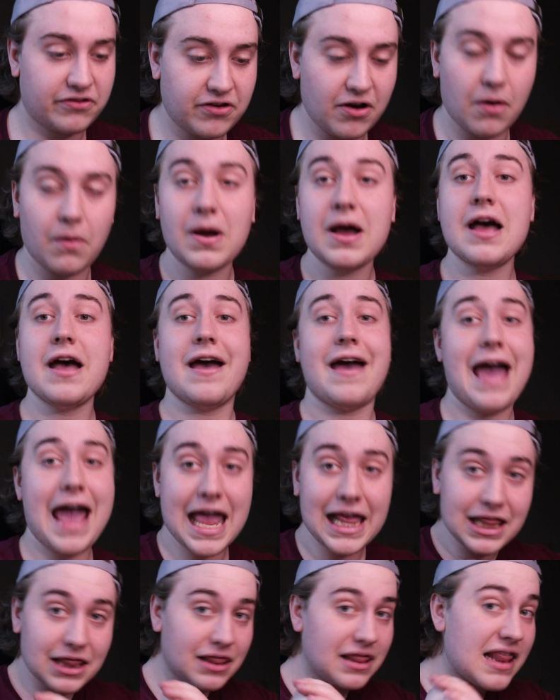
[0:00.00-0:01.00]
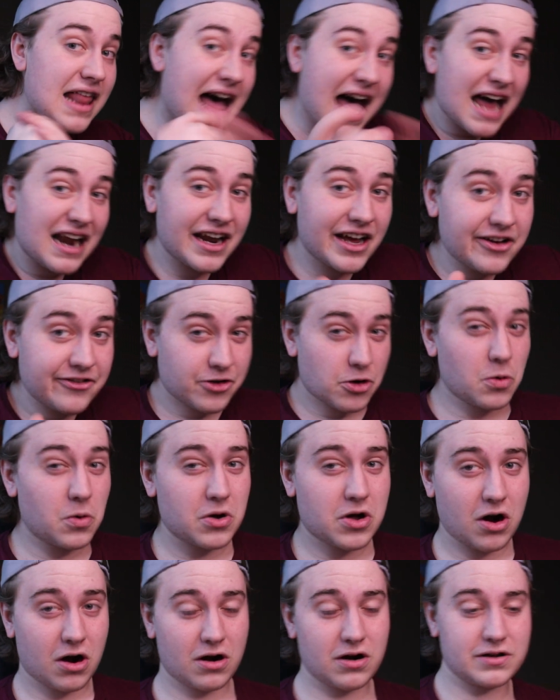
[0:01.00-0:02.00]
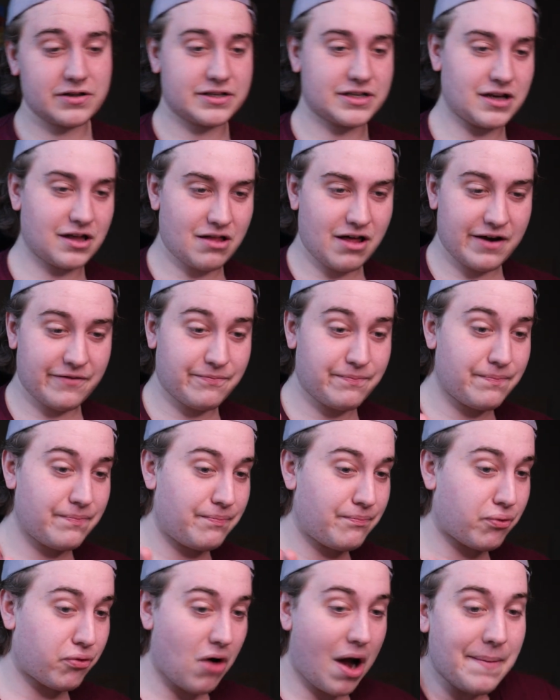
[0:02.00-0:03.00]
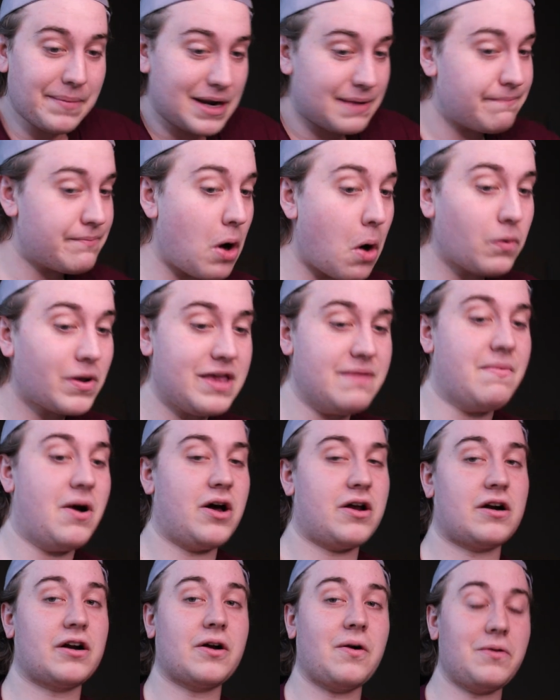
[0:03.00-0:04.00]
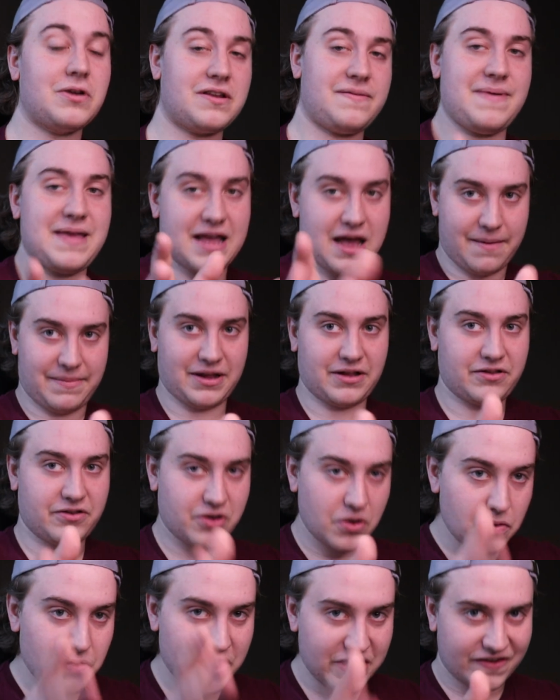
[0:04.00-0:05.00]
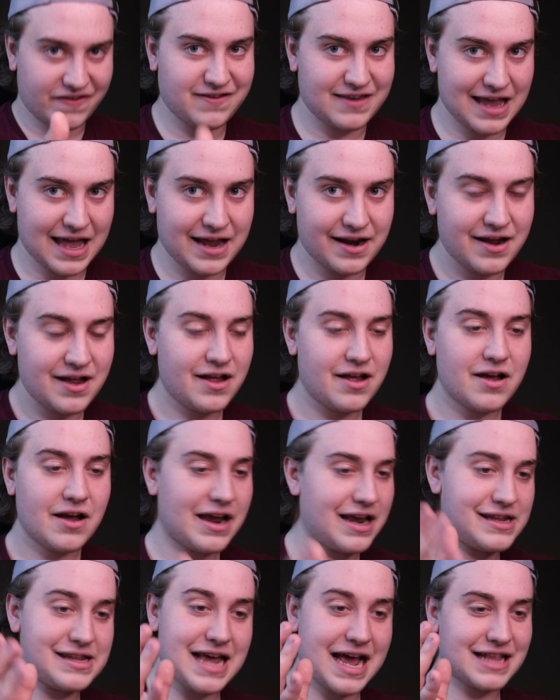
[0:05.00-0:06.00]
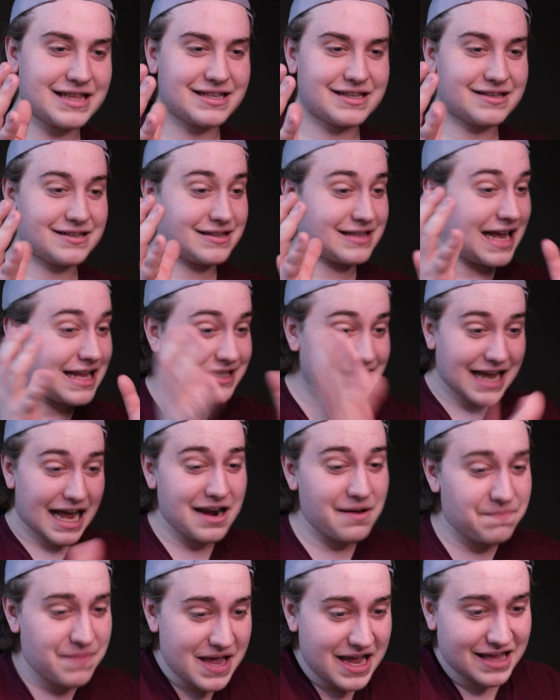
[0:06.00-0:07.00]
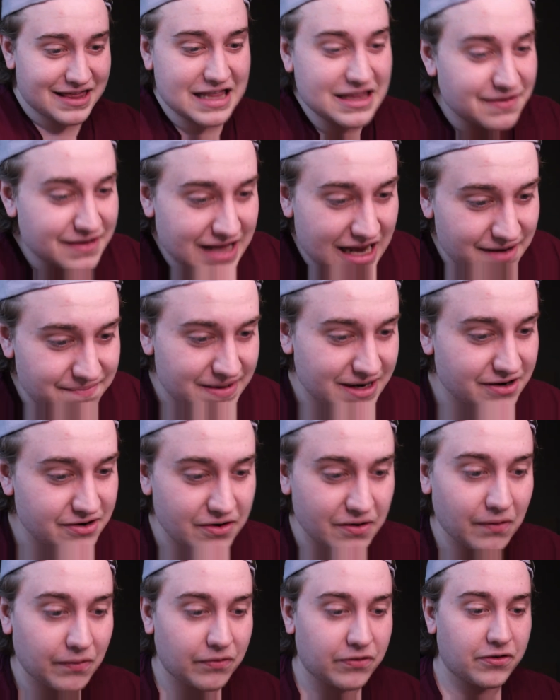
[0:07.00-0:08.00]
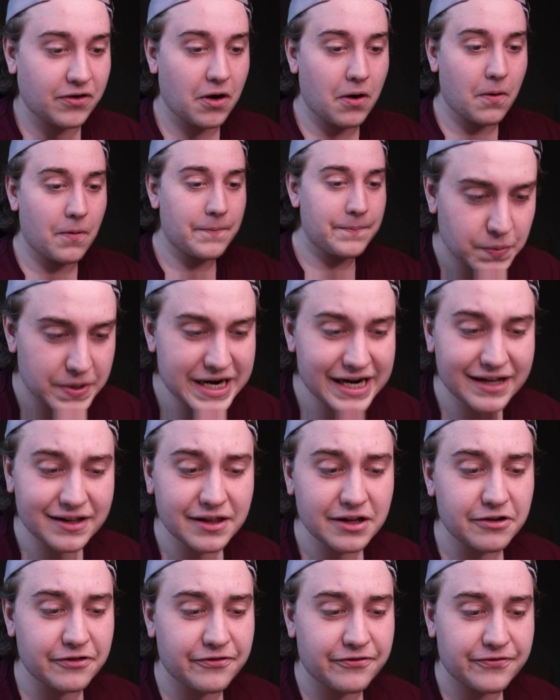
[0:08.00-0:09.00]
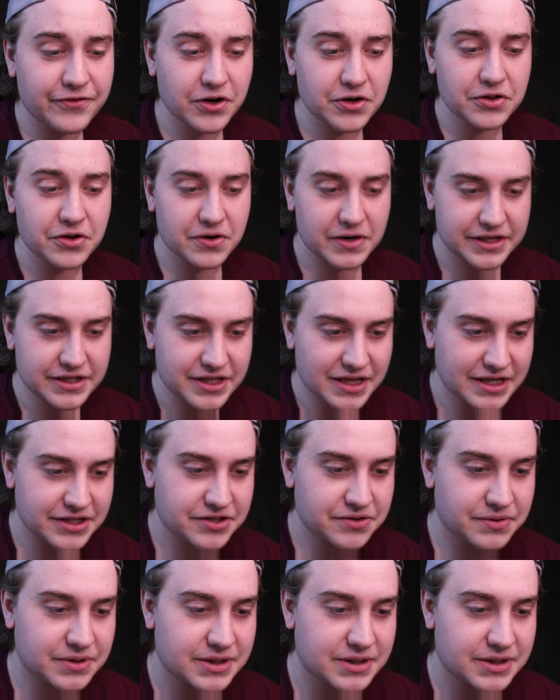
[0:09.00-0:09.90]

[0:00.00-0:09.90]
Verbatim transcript: So a lot of cool cards, a lot of prominent Pokemon are going to be coming to this set and that's that's kind of big. That's kind of big news. So reading a little further into this, so